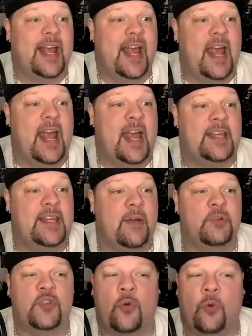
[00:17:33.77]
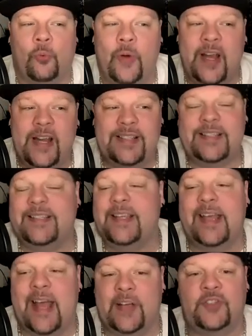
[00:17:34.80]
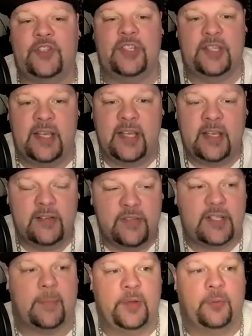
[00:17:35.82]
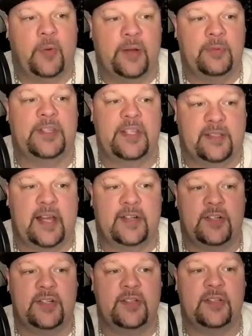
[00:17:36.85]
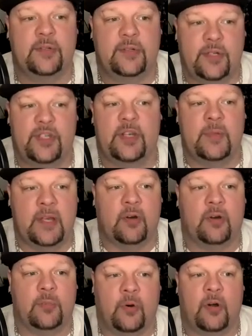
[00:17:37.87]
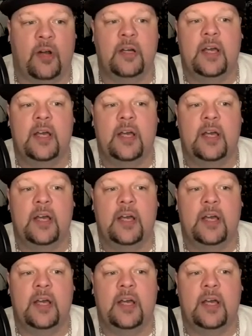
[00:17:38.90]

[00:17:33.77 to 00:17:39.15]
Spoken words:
And it was great to see SGC step in the ring with these legends, Kojima and Okumura,